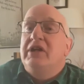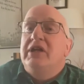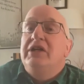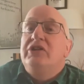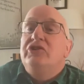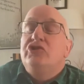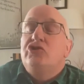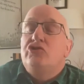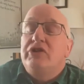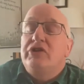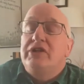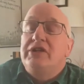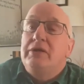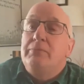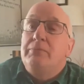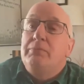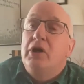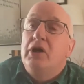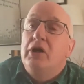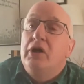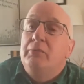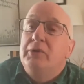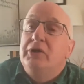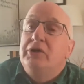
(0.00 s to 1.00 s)
a history
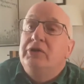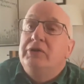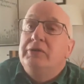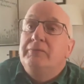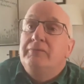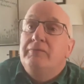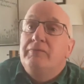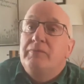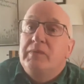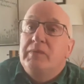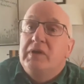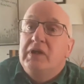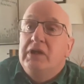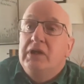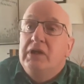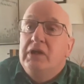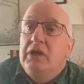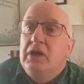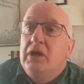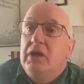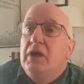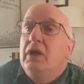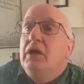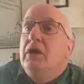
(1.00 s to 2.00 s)
department.
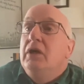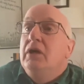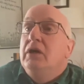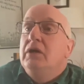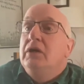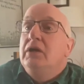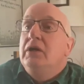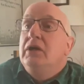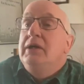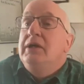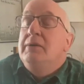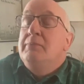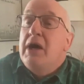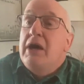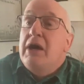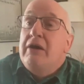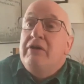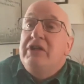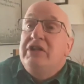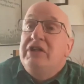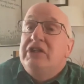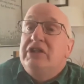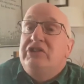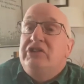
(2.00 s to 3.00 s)
He
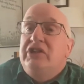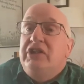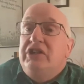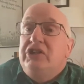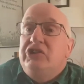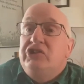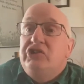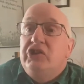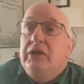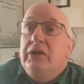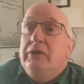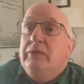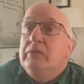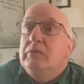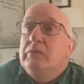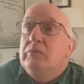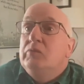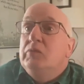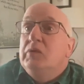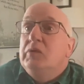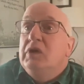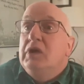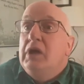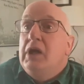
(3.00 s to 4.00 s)
married a teacher.
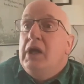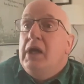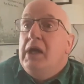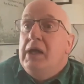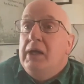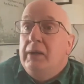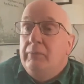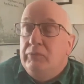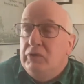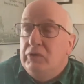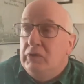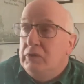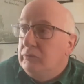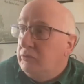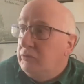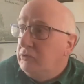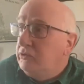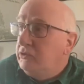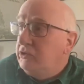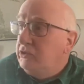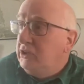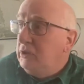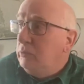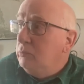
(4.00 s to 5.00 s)

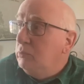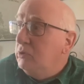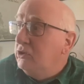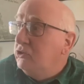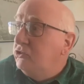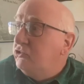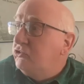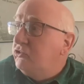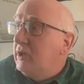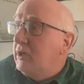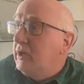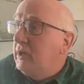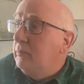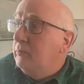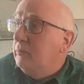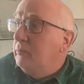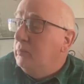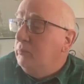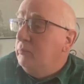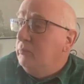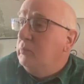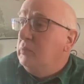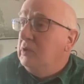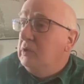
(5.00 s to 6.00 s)
She was
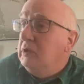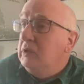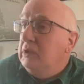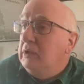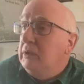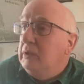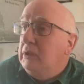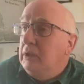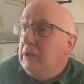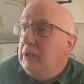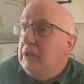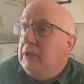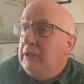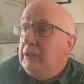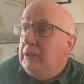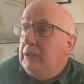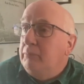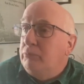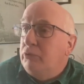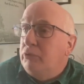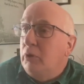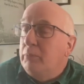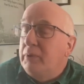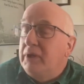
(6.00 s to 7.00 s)

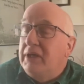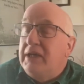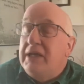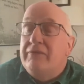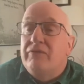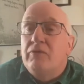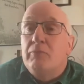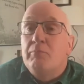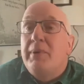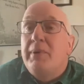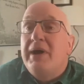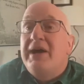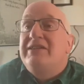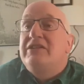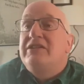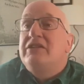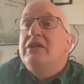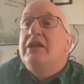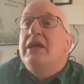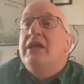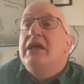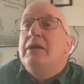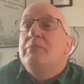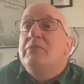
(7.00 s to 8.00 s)
probably even better
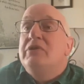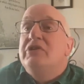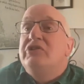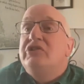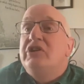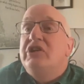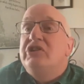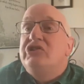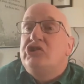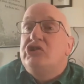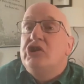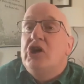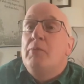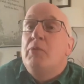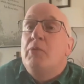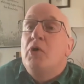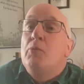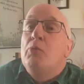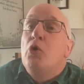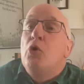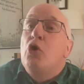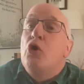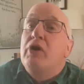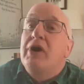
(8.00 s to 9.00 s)
than him at his job,
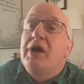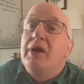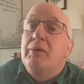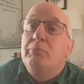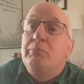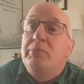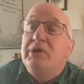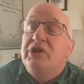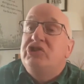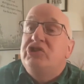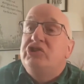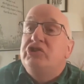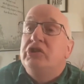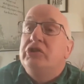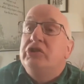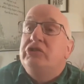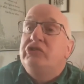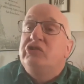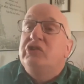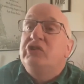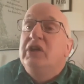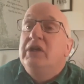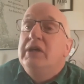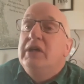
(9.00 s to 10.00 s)
or more
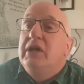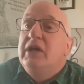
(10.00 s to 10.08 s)
ambitious,